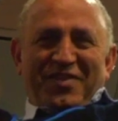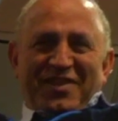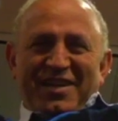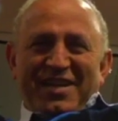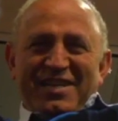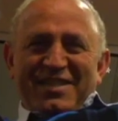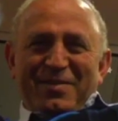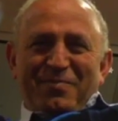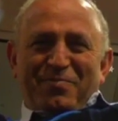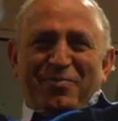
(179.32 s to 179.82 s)

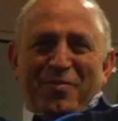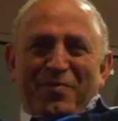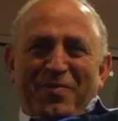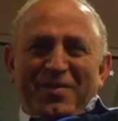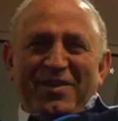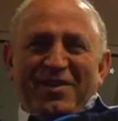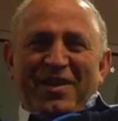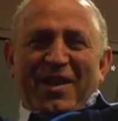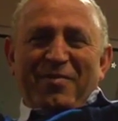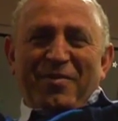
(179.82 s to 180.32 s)
crazy
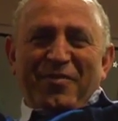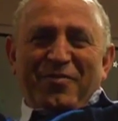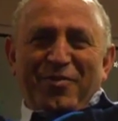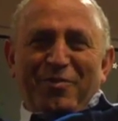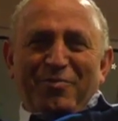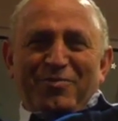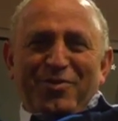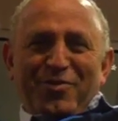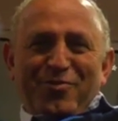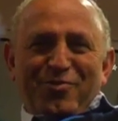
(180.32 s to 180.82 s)
people coming
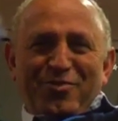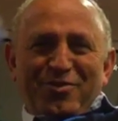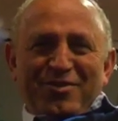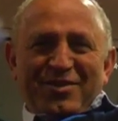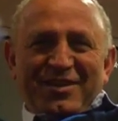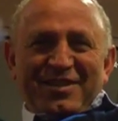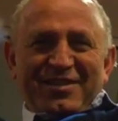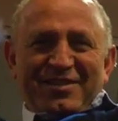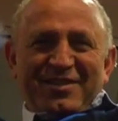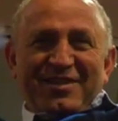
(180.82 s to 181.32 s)
from the war.
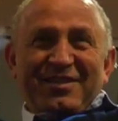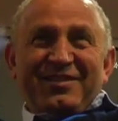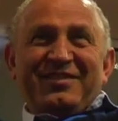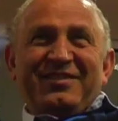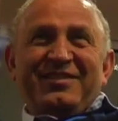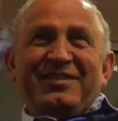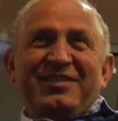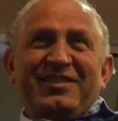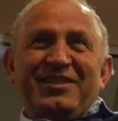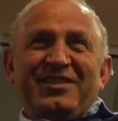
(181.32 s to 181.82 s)
Uh, the,
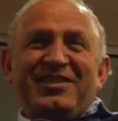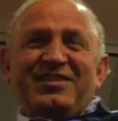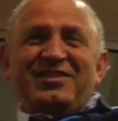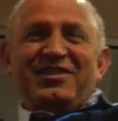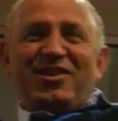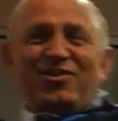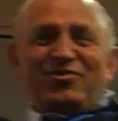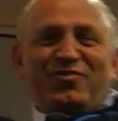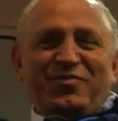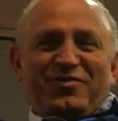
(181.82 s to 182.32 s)
the
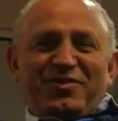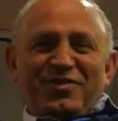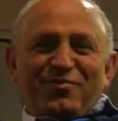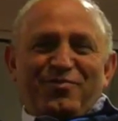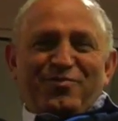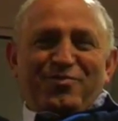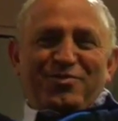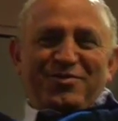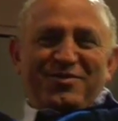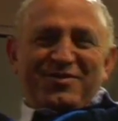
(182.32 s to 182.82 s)
results of the
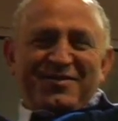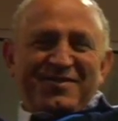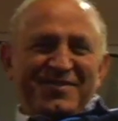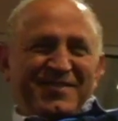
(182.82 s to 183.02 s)
war.